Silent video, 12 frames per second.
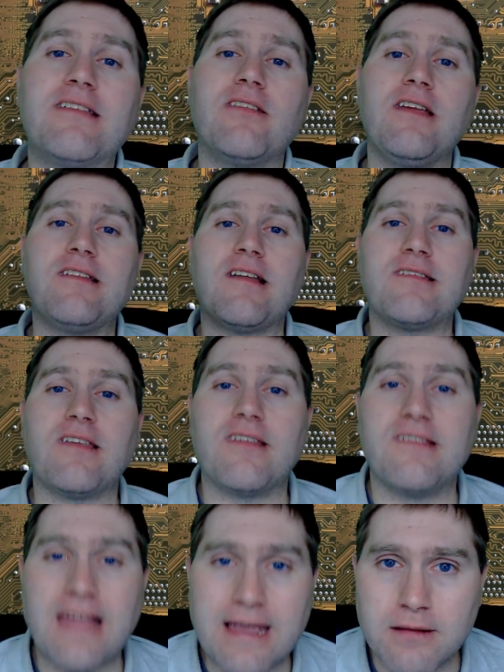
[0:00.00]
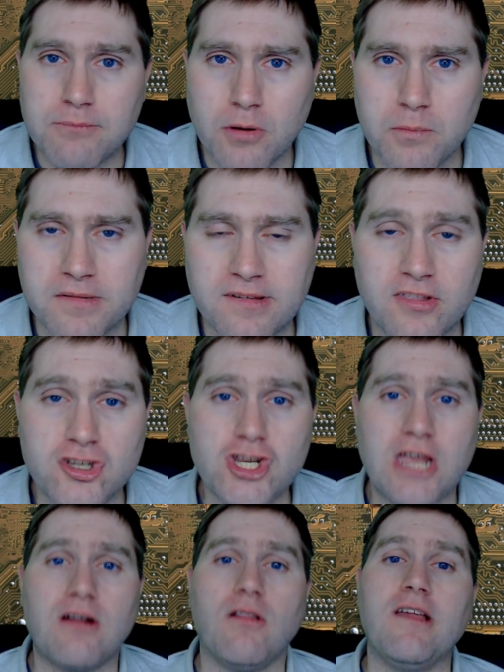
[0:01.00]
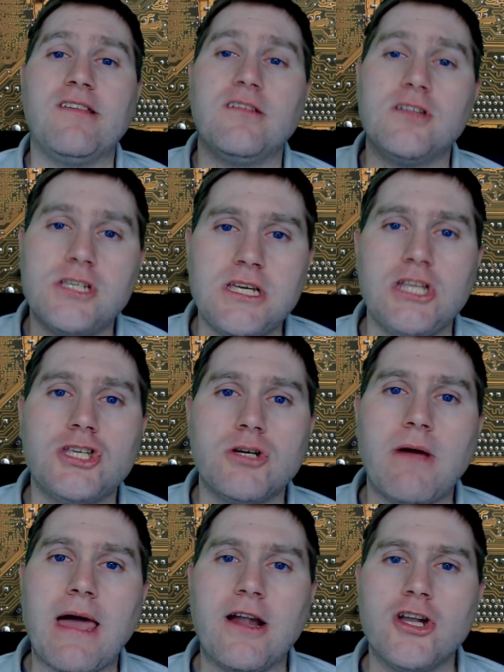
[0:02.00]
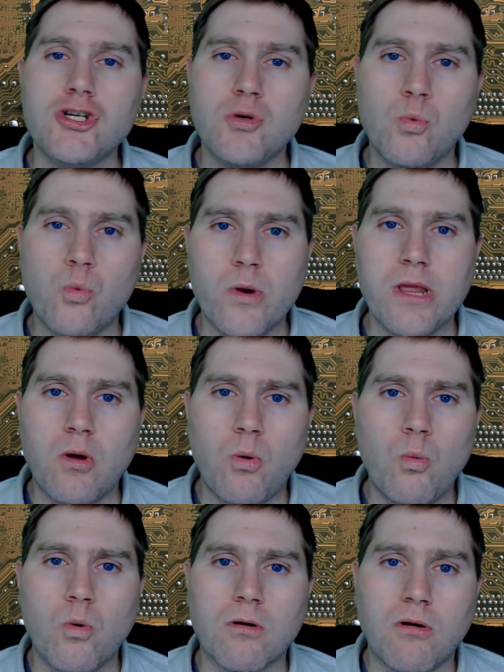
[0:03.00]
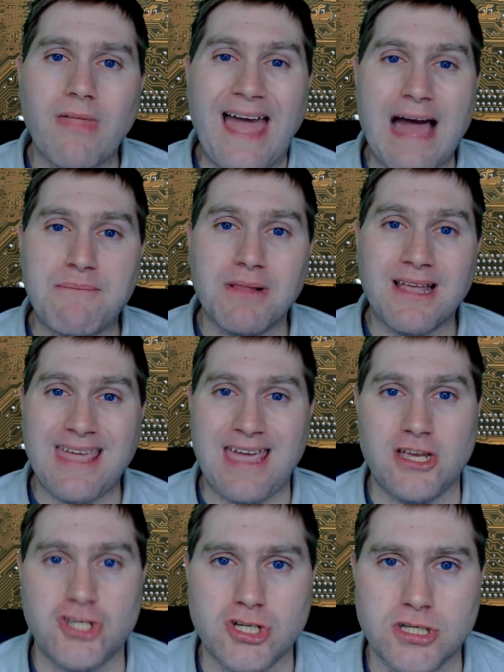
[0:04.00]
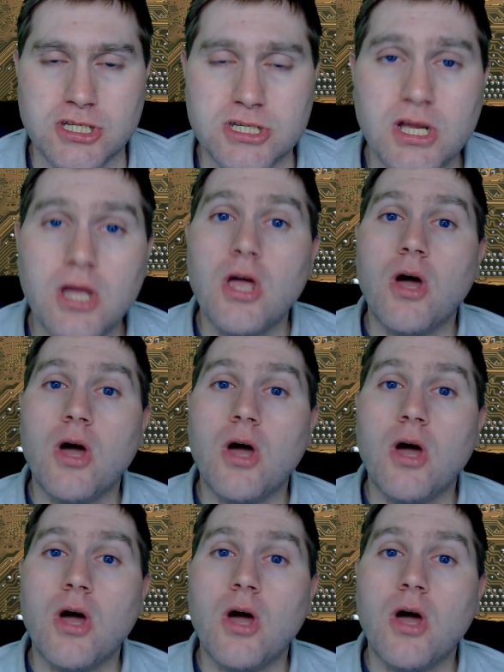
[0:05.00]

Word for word: this leads us to the second purpose of the channel, is to teach you how to do real world applications.